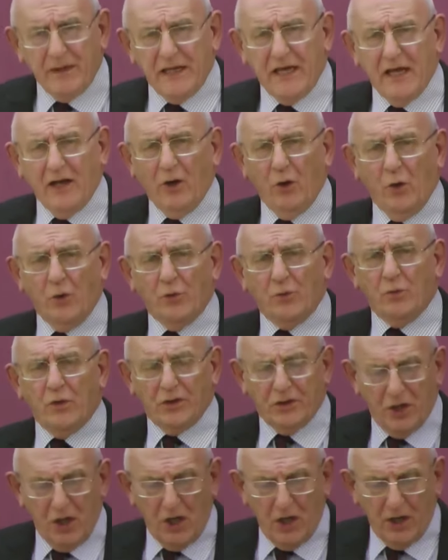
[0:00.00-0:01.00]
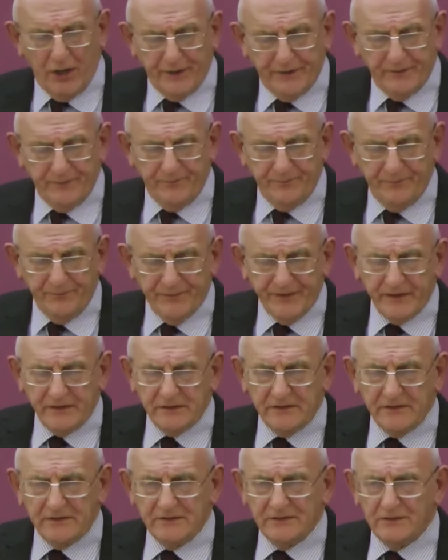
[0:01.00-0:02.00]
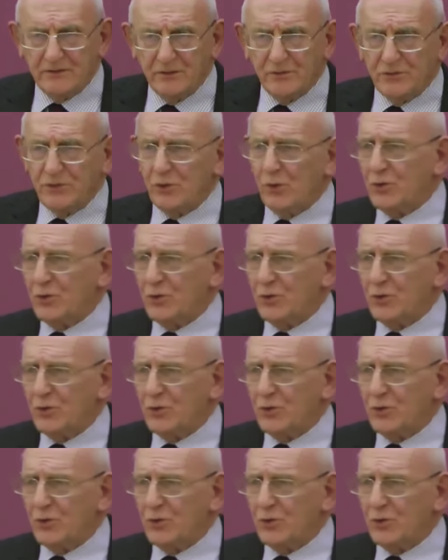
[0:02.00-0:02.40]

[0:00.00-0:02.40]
alone with God. There was no